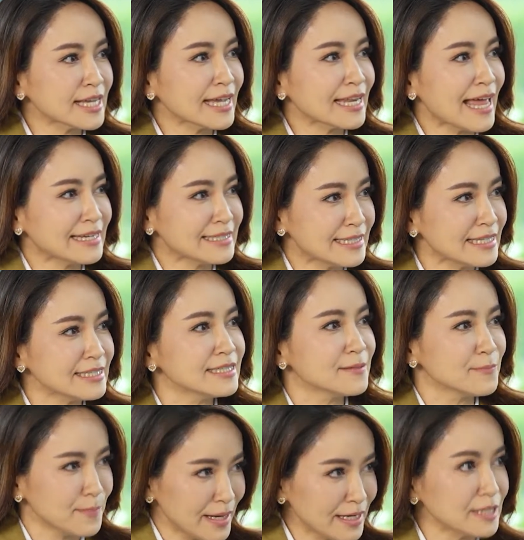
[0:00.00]
Thailand did,
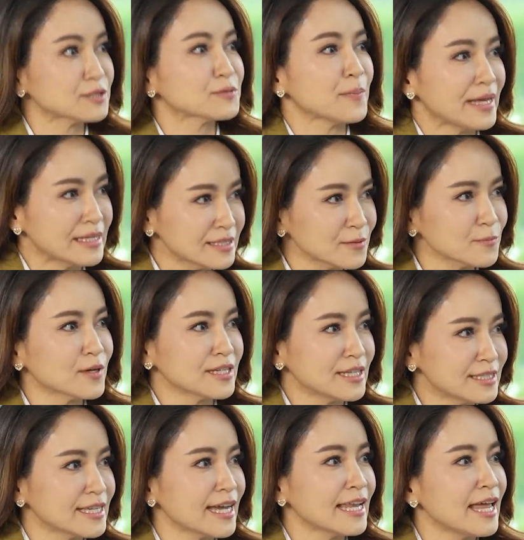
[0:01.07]
what
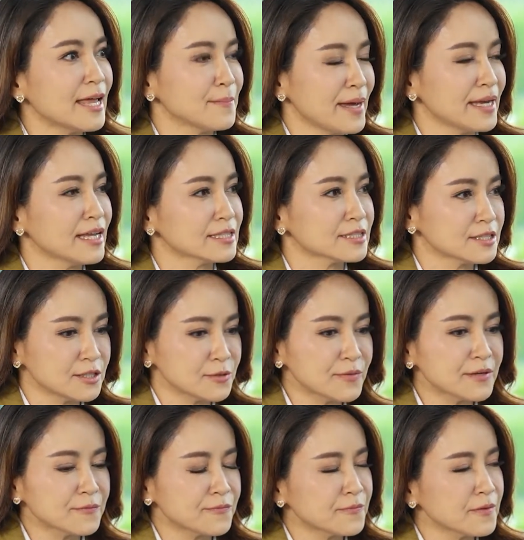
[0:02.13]
did Thailand manage
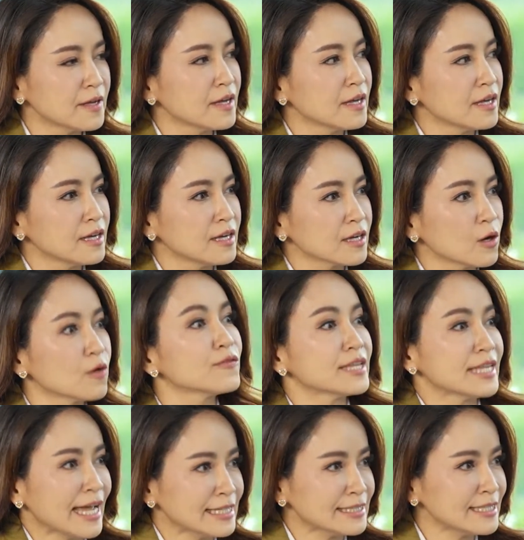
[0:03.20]
during
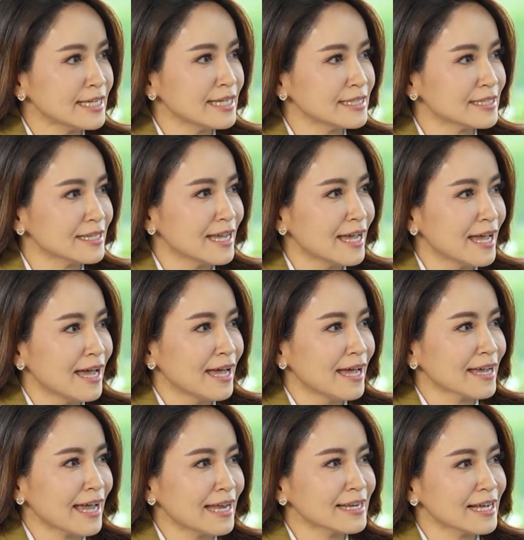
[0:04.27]
COVID-19.
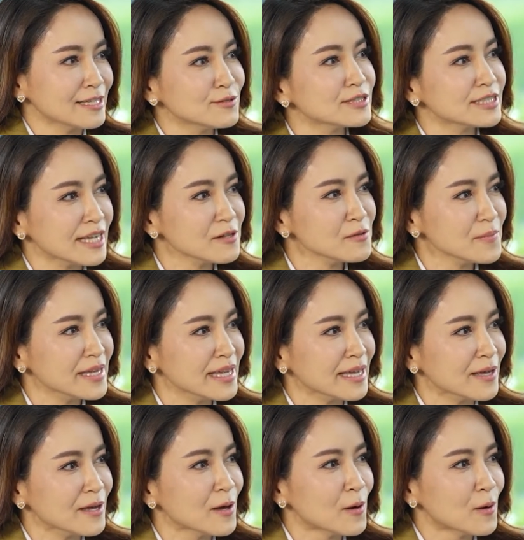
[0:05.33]
Can you tell
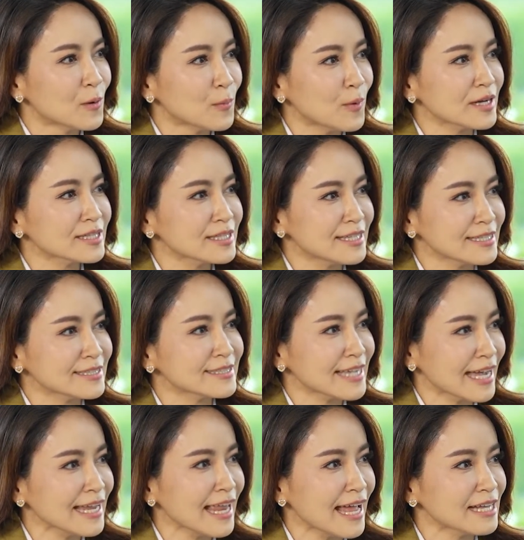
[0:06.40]
me what did
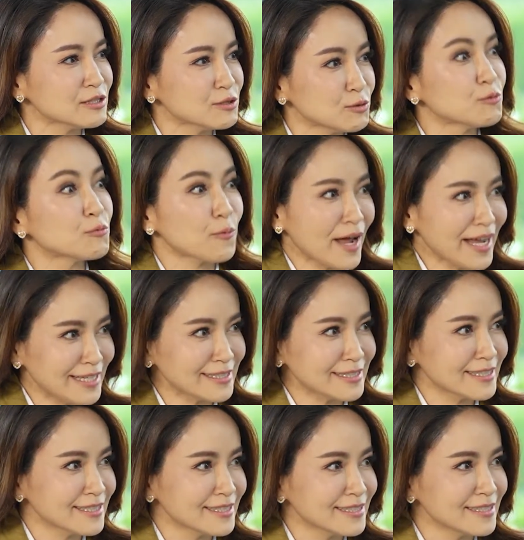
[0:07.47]
Thailand do right
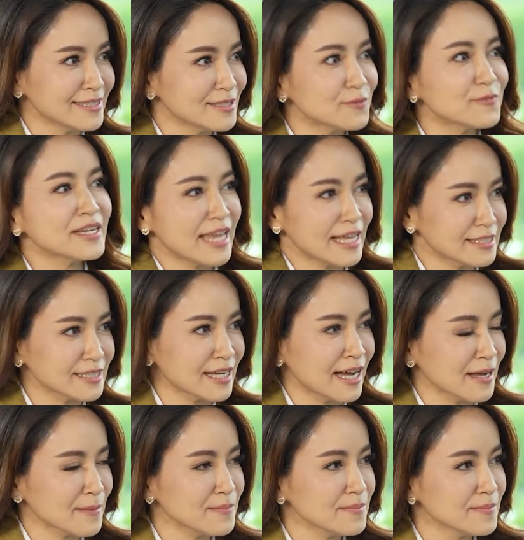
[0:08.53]
during that
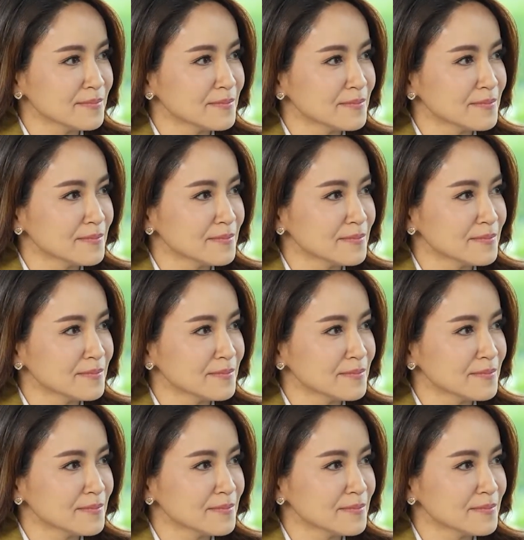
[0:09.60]
time?